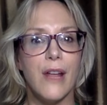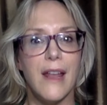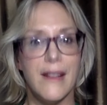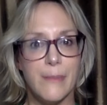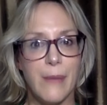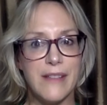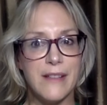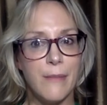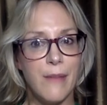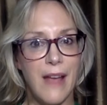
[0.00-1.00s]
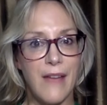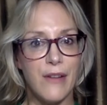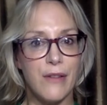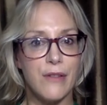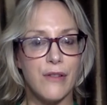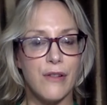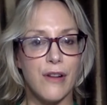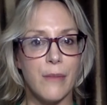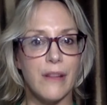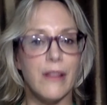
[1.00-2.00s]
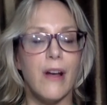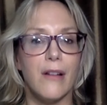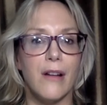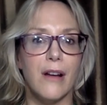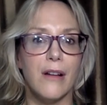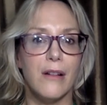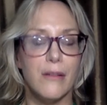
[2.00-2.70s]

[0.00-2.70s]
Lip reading: and it's best to have it curcumin longa,